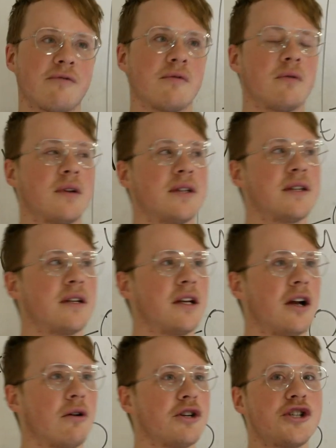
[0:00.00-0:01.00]
of
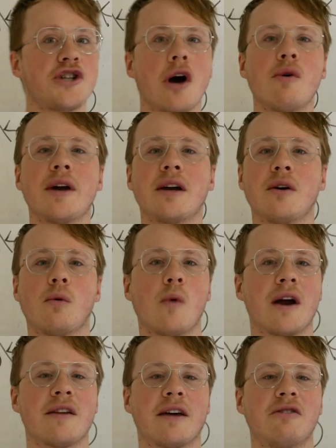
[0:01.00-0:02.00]
showing
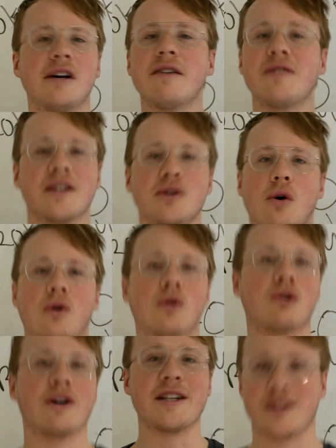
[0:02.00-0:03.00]
where they live in this whole
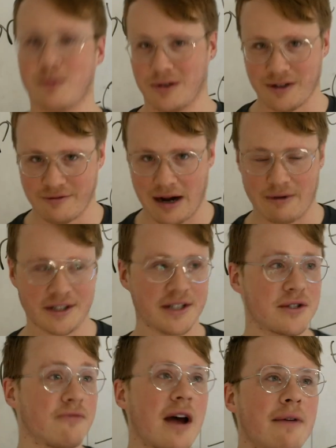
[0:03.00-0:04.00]
crazy world of
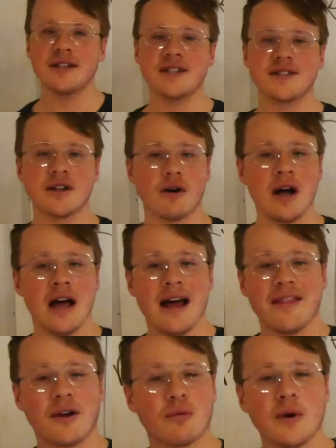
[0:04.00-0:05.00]
viruses. So viruses,
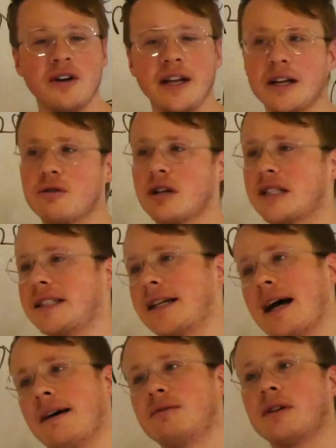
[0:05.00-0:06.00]
they're really
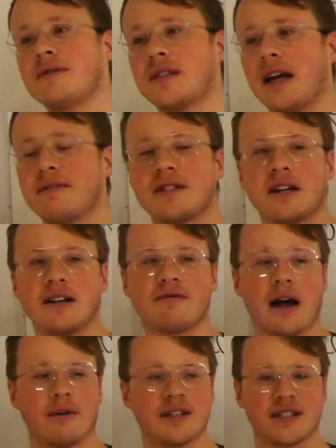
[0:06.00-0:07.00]
interesting. I've studied
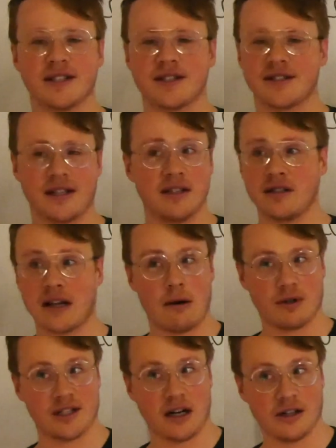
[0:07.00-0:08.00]
viruses since I
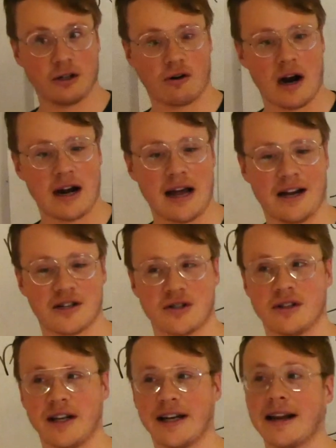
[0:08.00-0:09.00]
was an undergrad,
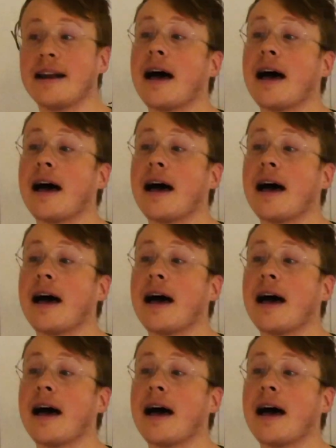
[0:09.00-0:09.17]
actually, and